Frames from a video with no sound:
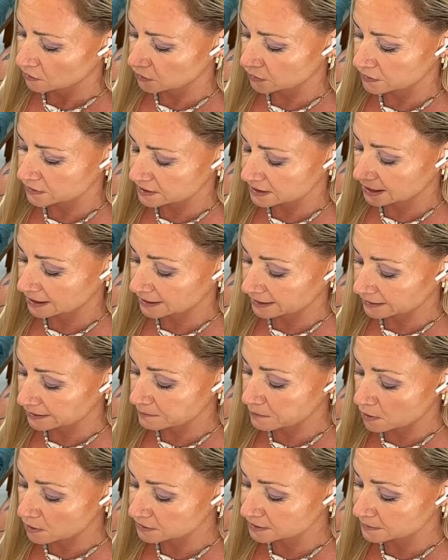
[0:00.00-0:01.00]
Or there's that,
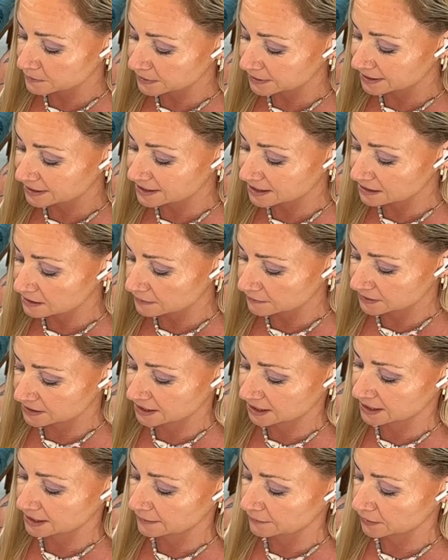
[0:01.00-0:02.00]
like the possibilities of a
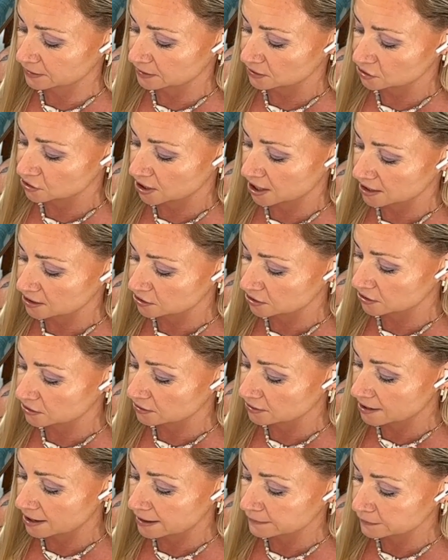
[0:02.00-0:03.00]
significant change
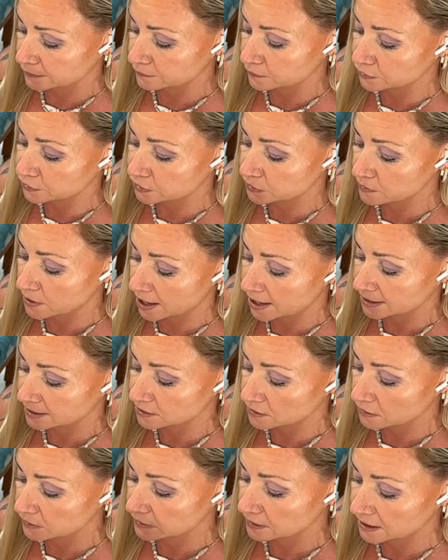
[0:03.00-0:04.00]
in your life if you do
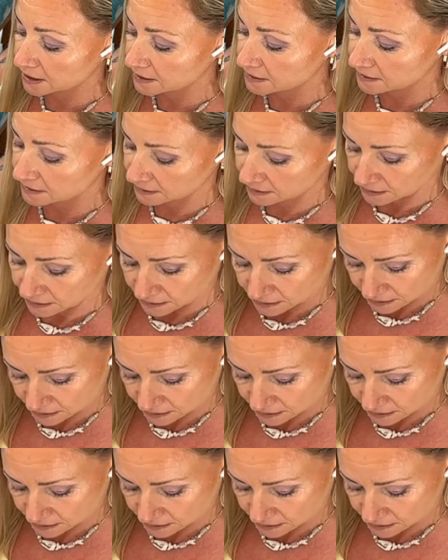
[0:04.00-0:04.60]
act on this.